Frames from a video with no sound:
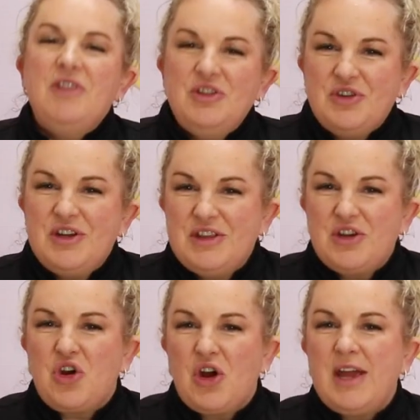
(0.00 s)
a look at the
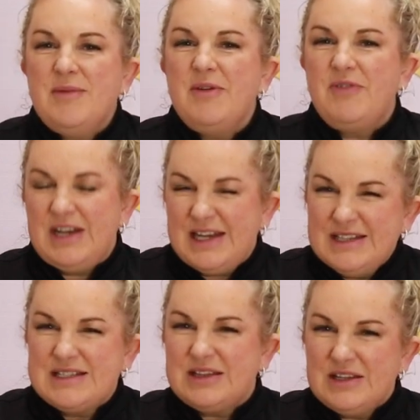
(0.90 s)
cream. If it
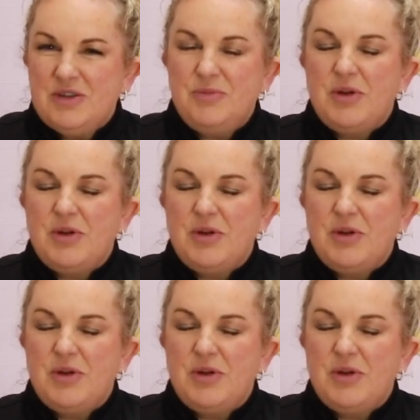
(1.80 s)
needs a little